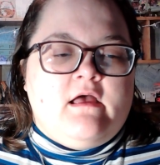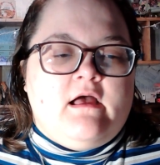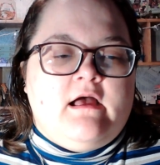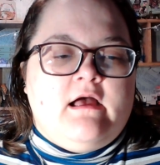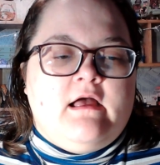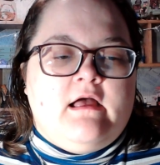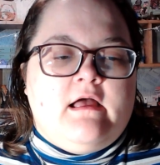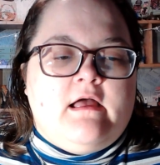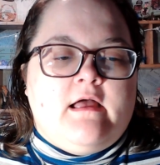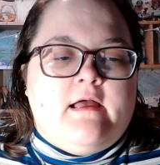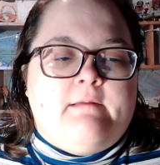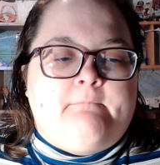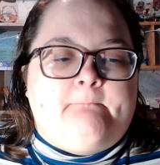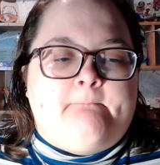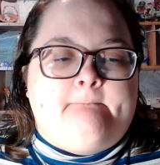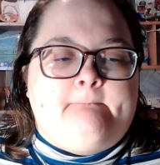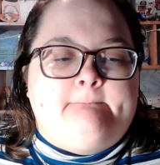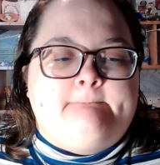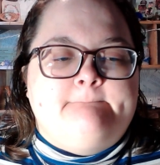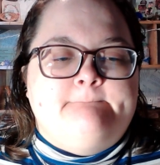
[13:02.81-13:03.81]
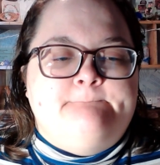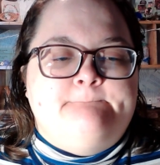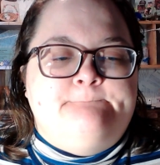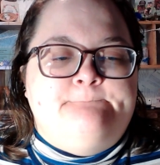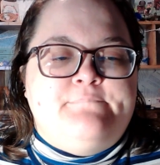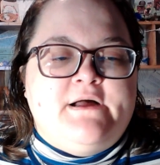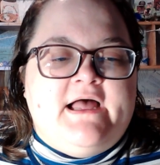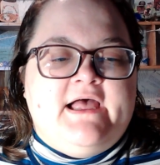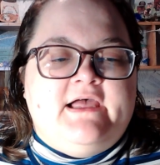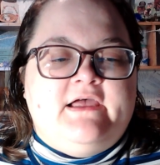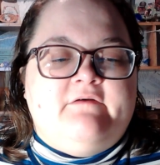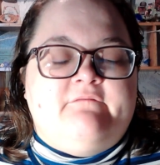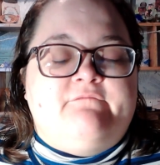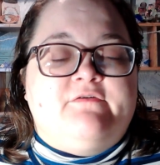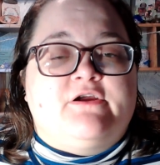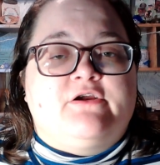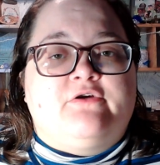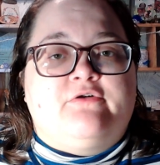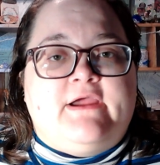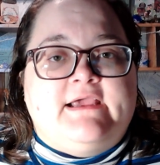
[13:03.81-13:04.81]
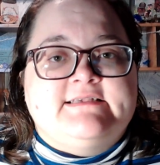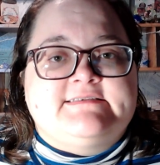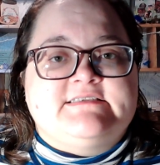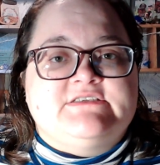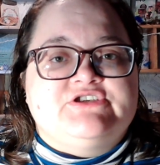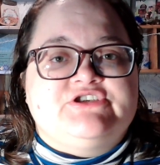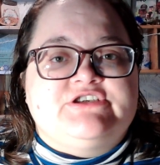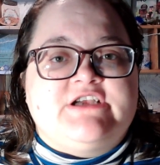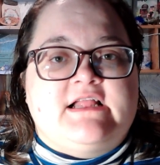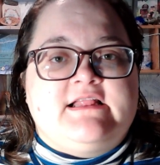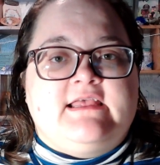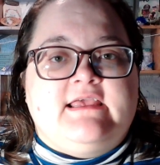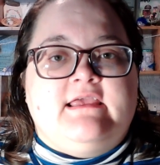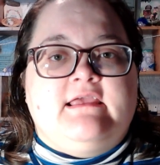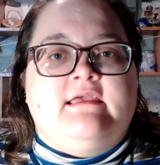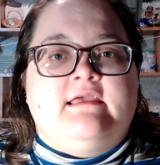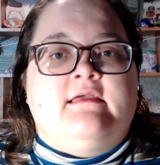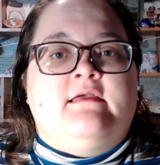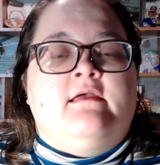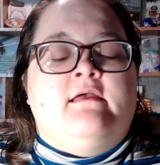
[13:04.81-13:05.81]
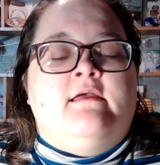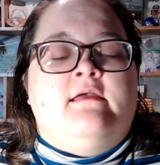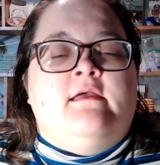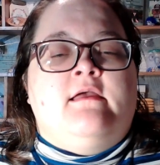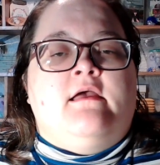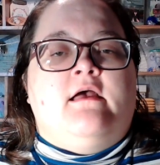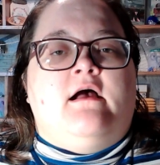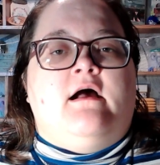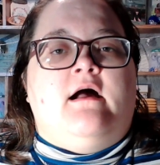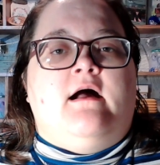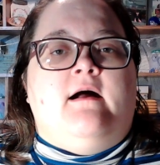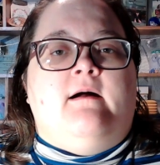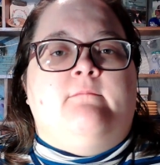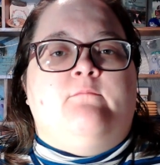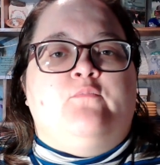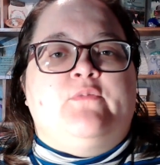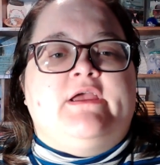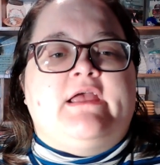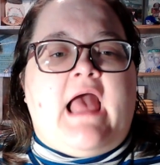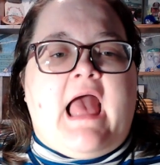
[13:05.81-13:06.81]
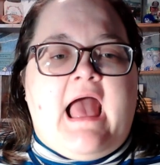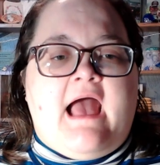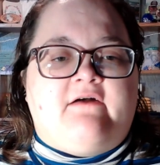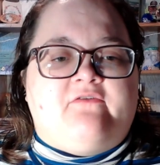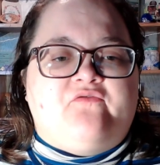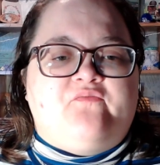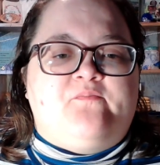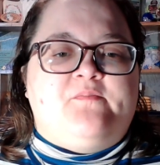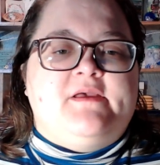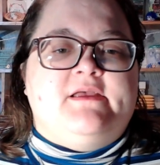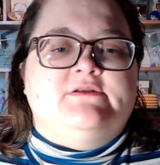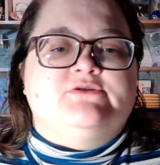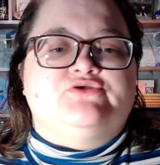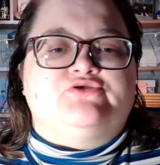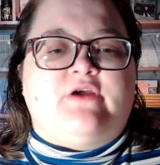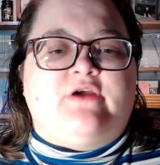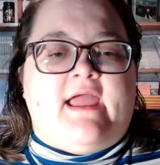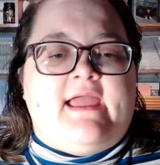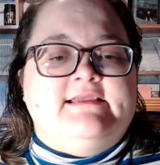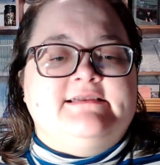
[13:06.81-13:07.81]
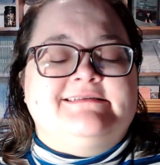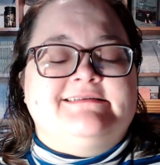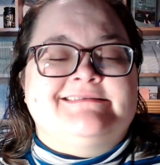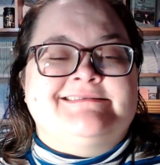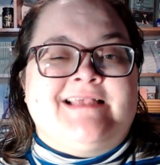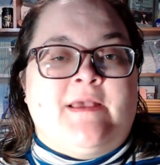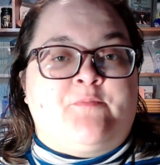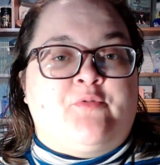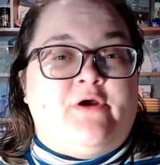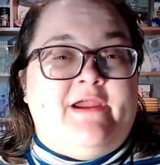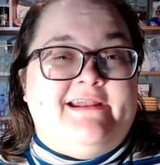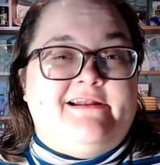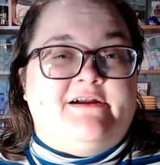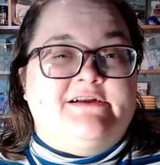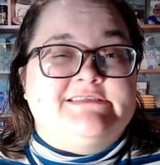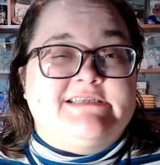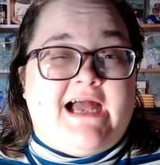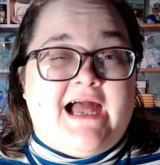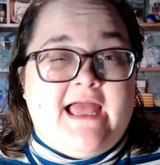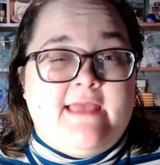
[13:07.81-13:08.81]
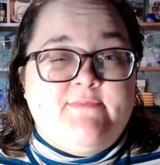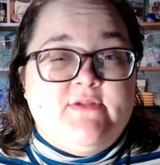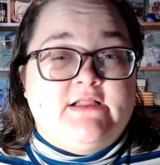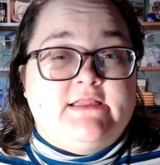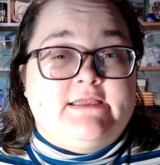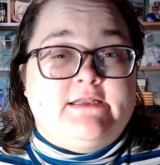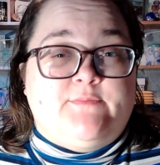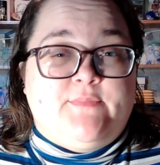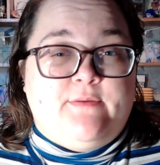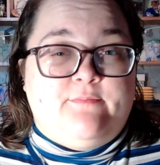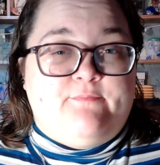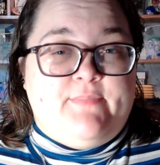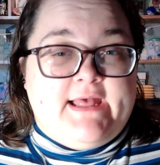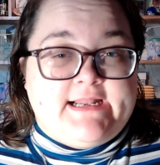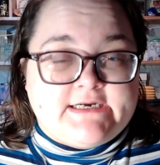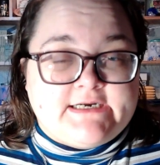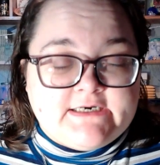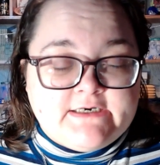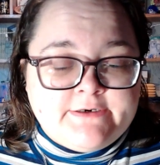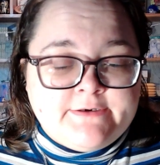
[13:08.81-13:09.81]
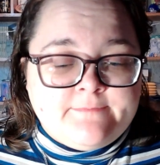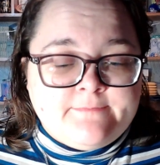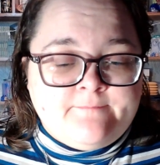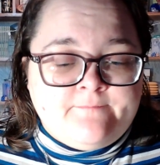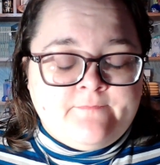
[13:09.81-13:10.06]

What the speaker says: But for Grace and Shelly, we have been trying to separate our time a little bit better.